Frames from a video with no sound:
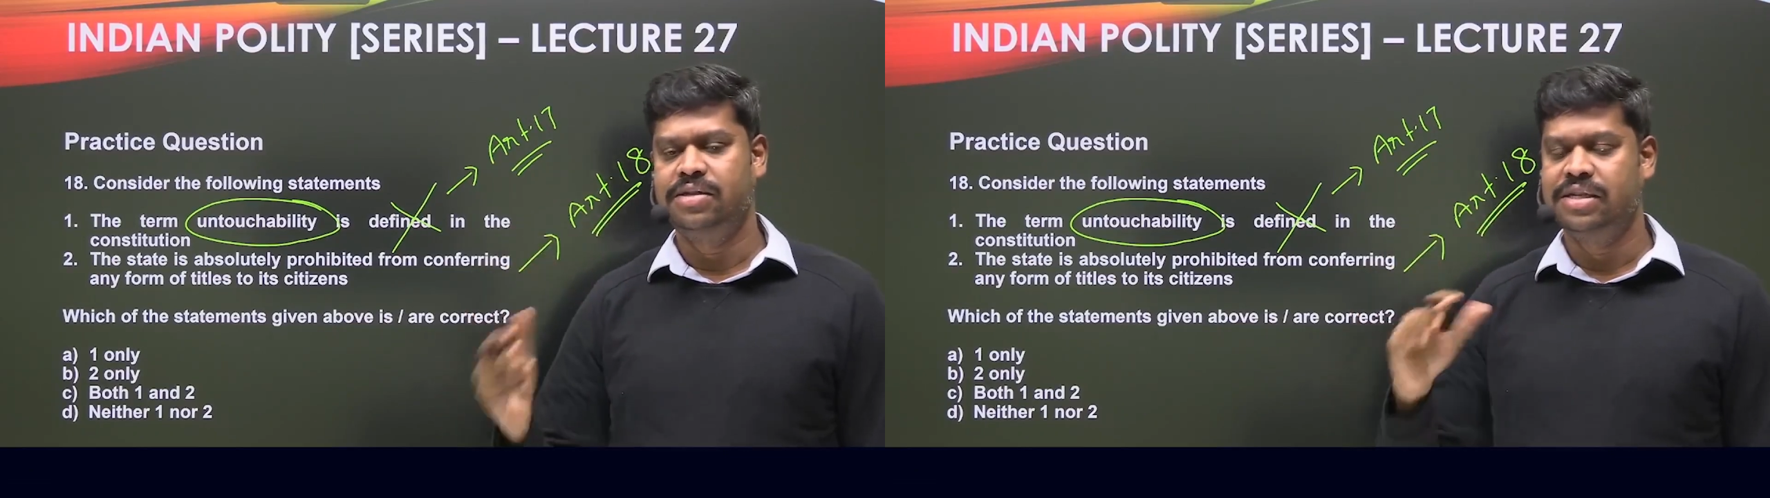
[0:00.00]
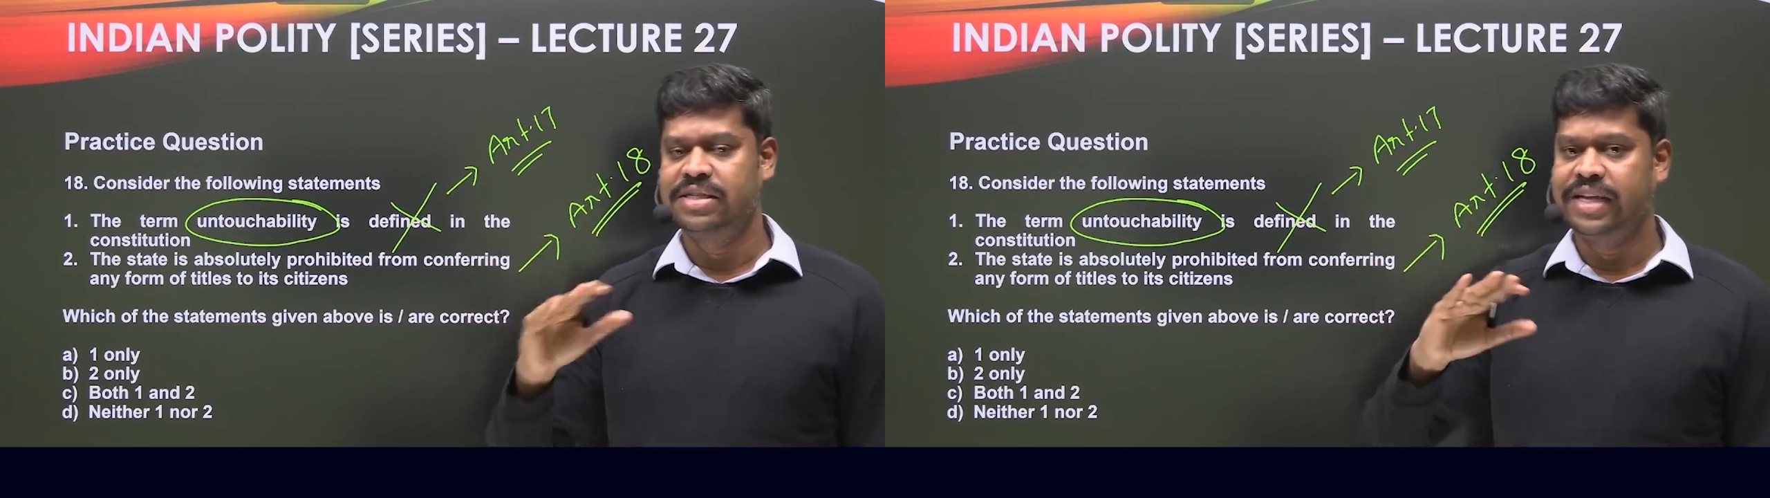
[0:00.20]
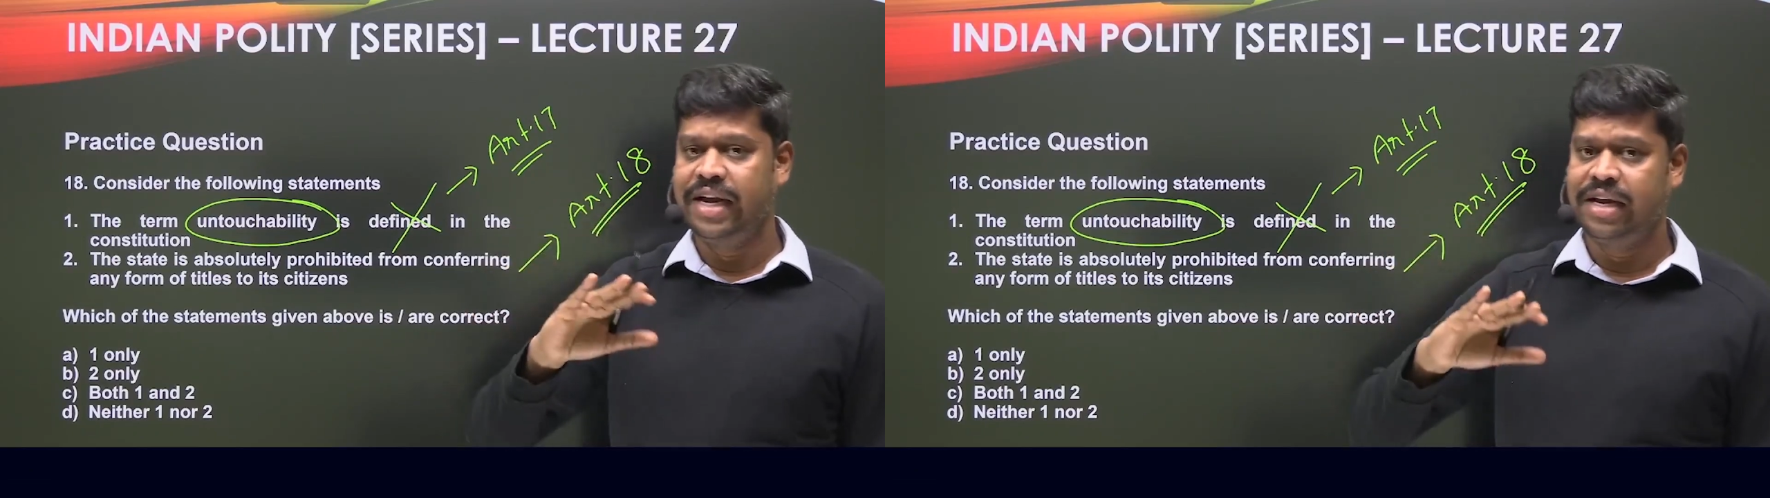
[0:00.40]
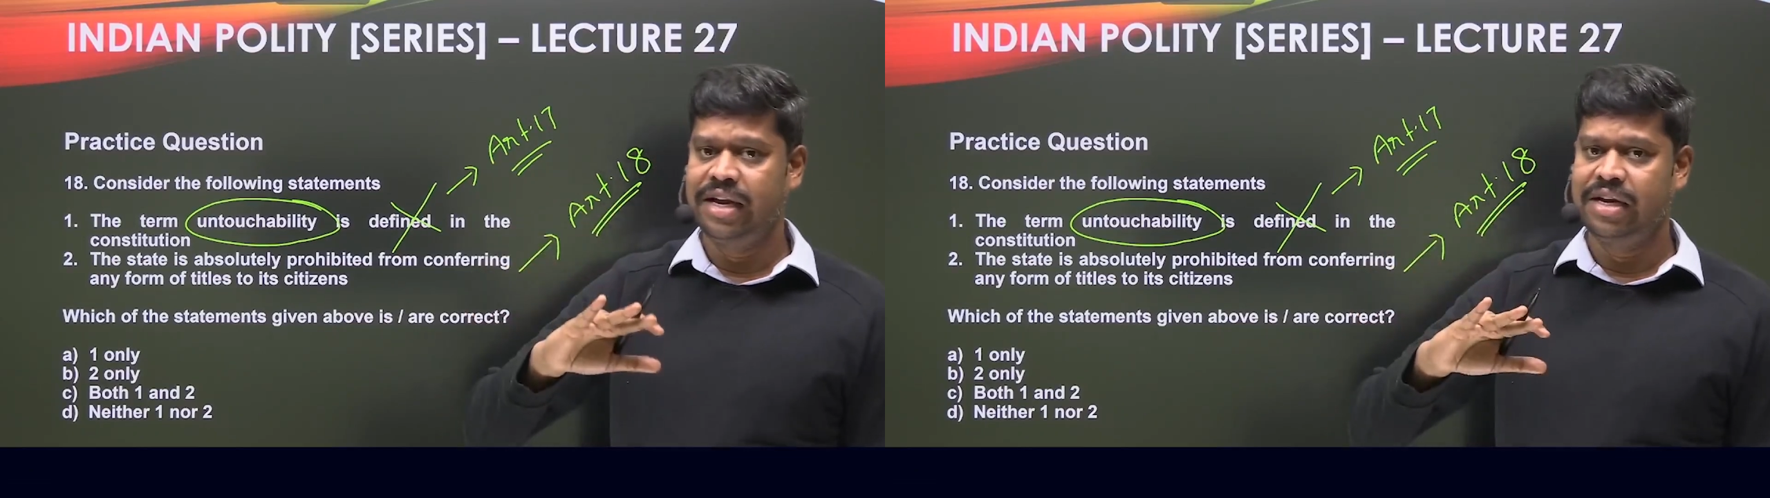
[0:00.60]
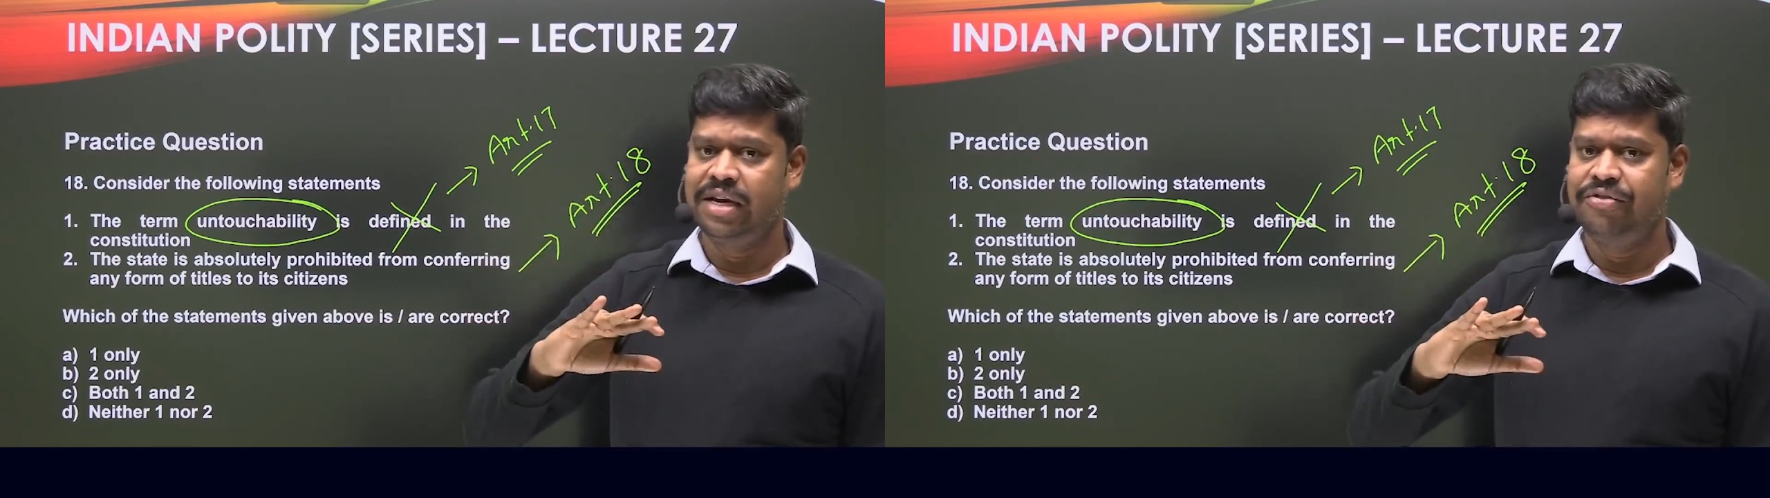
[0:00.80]
The state
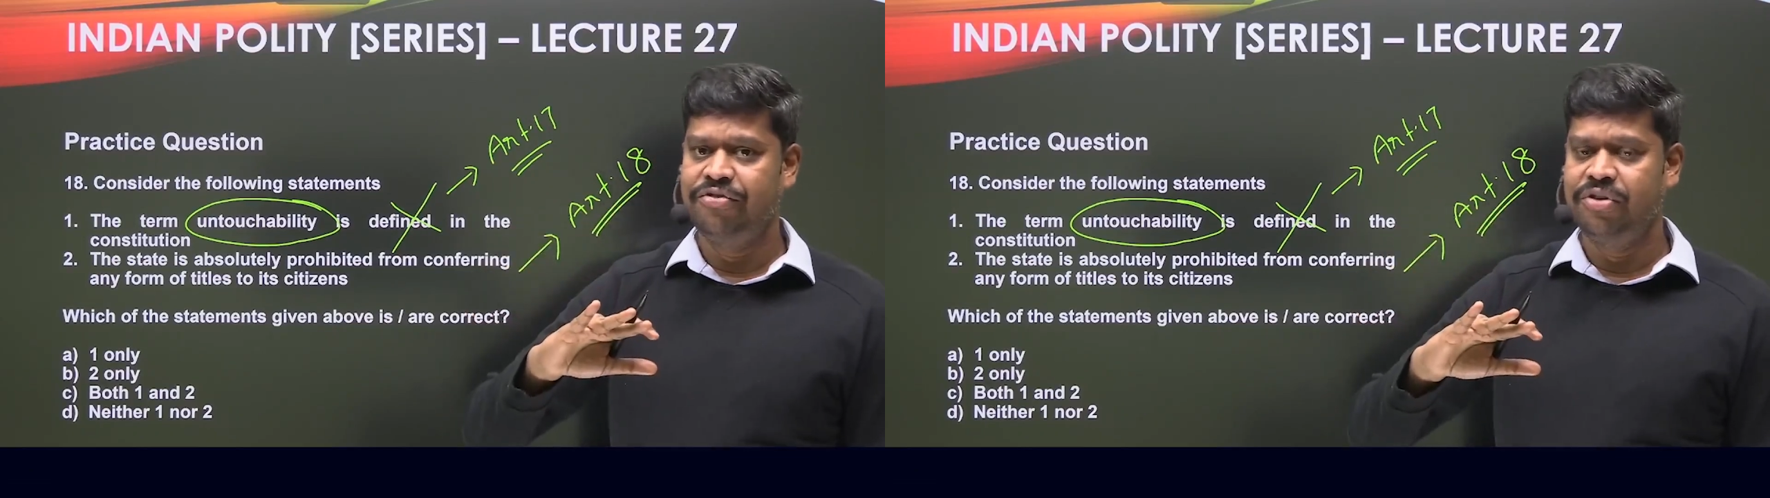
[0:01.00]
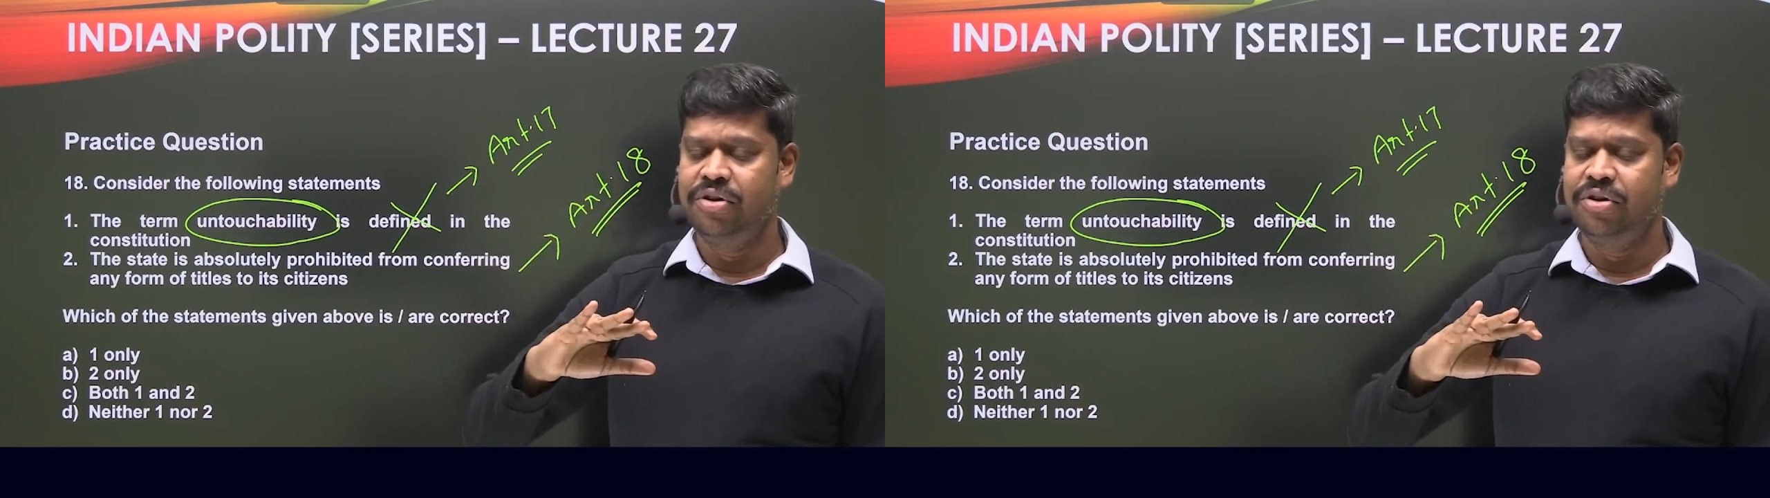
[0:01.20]
can confer